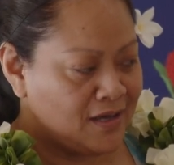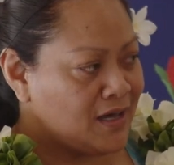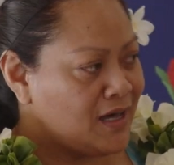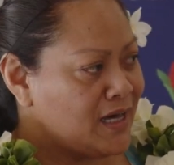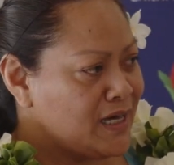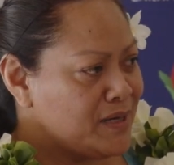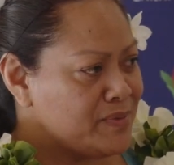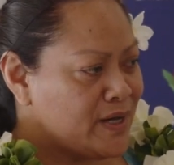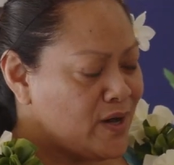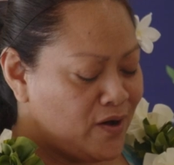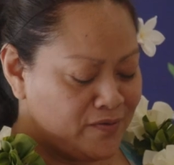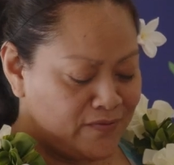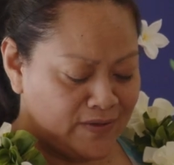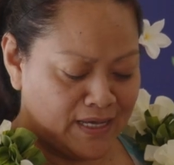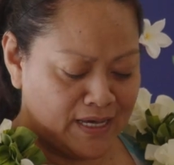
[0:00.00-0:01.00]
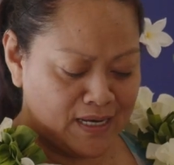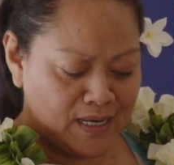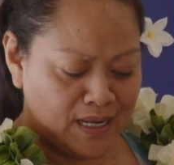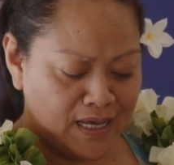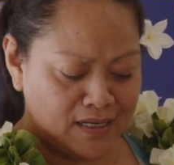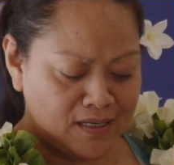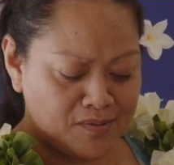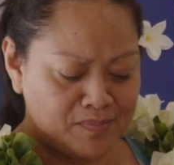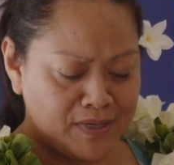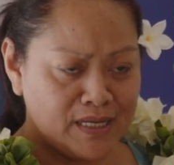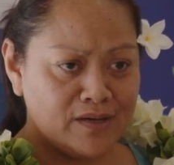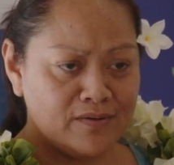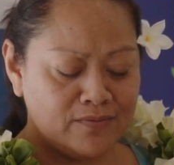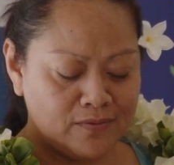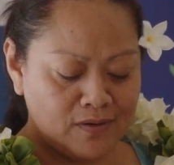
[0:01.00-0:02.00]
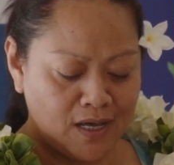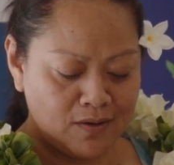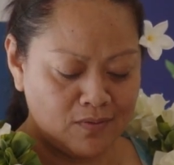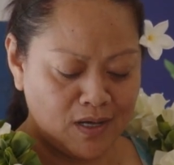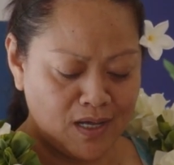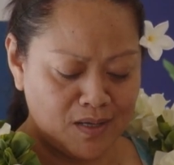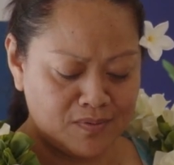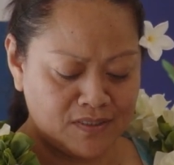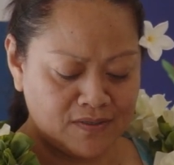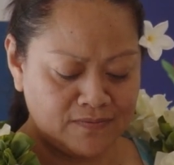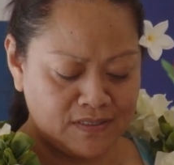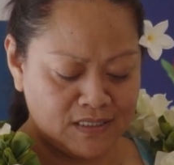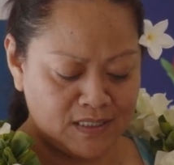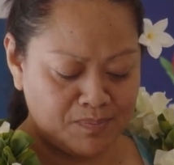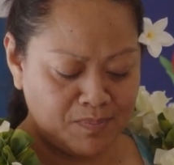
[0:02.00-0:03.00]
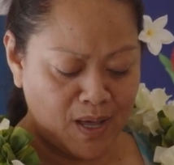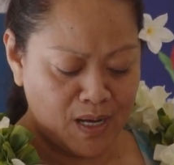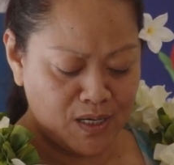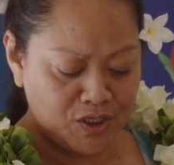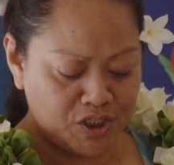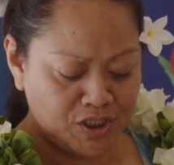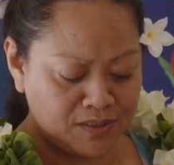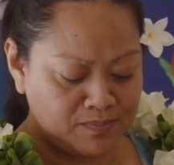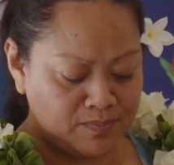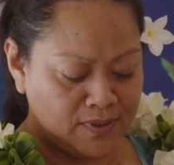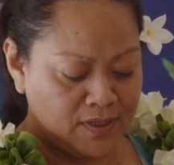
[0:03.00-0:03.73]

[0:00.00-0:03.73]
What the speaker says: I am confident that the meaningful outcomes of this partnership